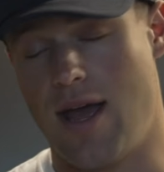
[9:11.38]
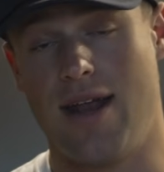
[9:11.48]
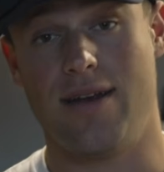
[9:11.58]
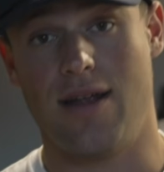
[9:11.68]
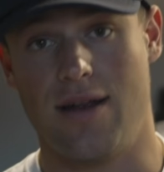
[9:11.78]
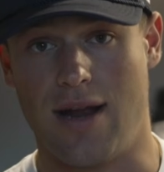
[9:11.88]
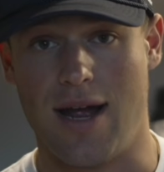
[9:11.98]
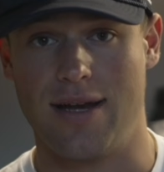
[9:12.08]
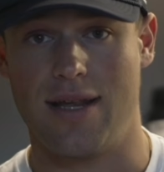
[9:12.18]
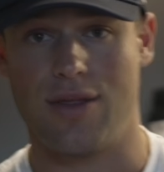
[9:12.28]
and
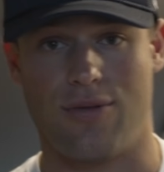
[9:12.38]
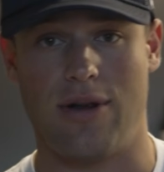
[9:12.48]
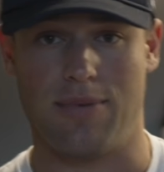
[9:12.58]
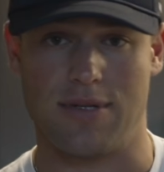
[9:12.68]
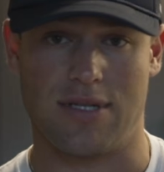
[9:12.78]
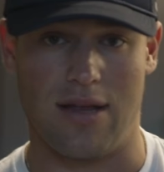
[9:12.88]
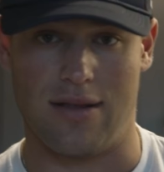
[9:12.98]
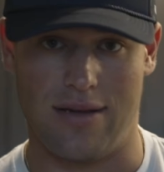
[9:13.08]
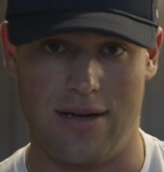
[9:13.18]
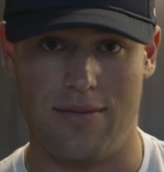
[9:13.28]

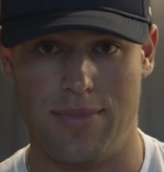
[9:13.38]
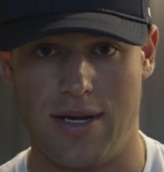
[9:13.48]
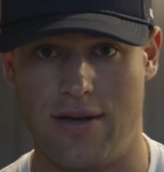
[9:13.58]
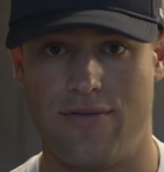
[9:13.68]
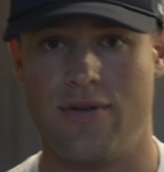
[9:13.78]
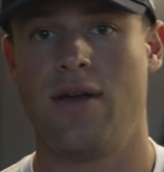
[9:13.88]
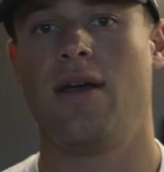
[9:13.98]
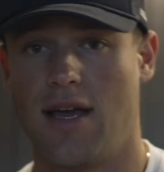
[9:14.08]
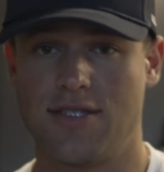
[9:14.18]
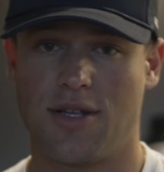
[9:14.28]
93% lean beef
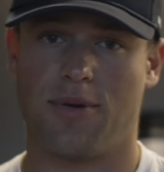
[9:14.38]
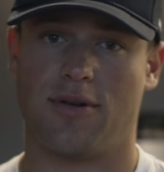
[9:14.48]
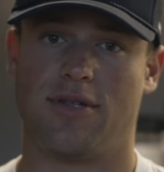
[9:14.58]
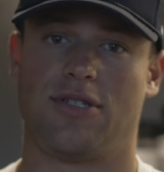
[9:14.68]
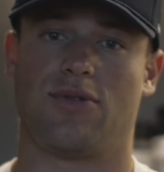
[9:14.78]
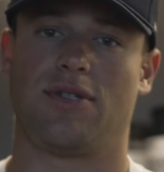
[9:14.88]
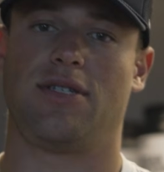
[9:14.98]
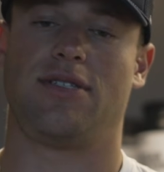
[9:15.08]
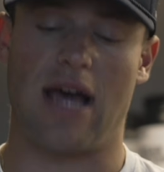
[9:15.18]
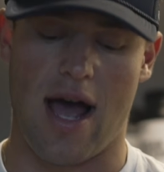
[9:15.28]
is the protein
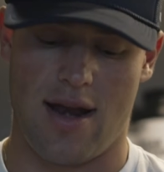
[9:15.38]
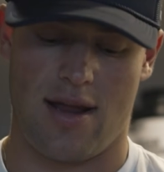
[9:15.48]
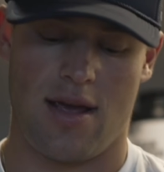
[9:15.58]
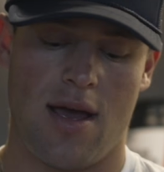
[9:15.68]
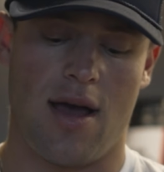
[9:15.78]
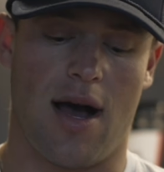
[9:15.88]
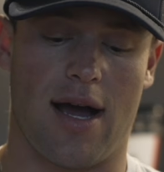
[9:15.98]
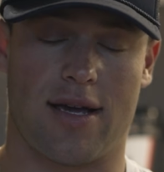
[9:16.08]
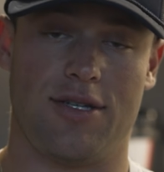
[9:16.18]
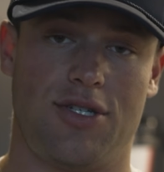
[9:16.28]
sources that
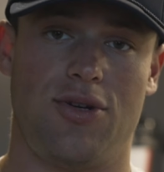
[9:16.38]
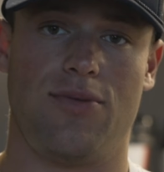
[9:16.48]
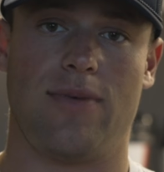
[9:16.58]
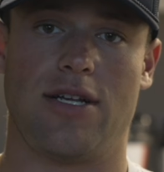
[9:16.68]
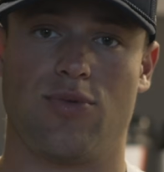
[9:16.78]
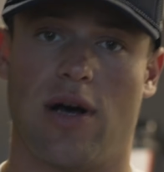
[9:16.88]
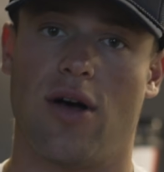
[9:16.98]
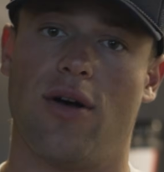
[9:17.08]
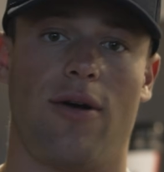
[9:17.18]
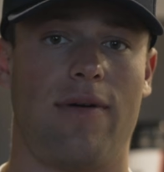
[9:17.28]
I consume as
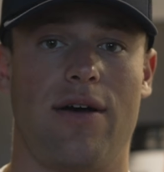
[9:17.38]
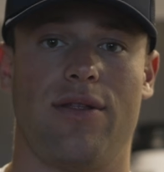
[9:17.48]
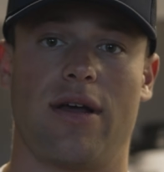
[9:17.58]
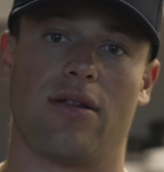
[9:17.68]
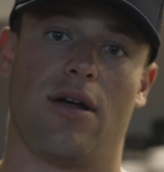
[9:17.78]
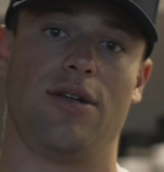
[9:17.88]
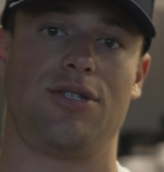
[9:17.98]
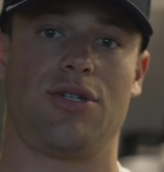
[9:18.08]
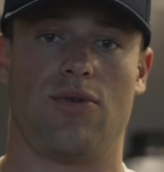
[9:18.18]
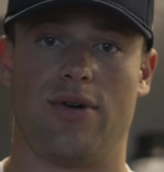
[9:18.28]
well around like
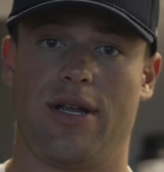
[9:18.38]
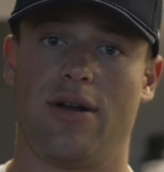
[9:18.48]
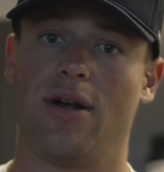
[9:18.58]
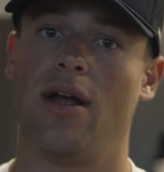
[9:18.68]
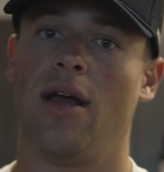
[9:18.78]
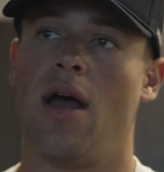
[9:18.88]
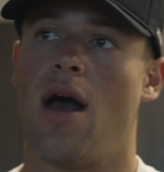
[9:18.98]
lunch or dinner.